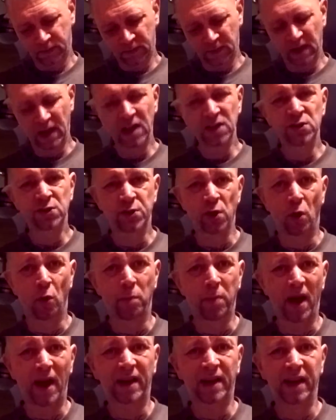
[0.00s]
Insole
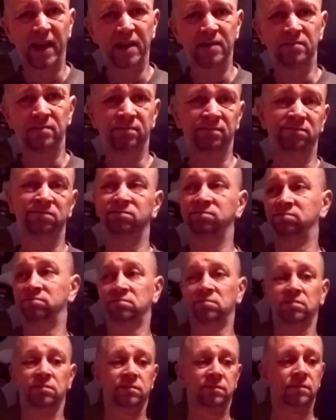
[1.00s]
back in,
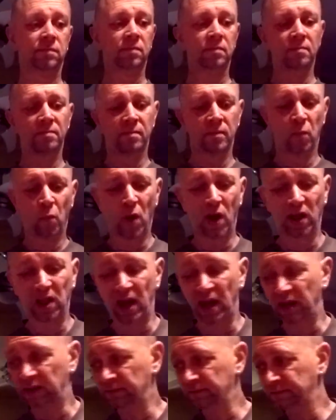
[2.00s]
voila,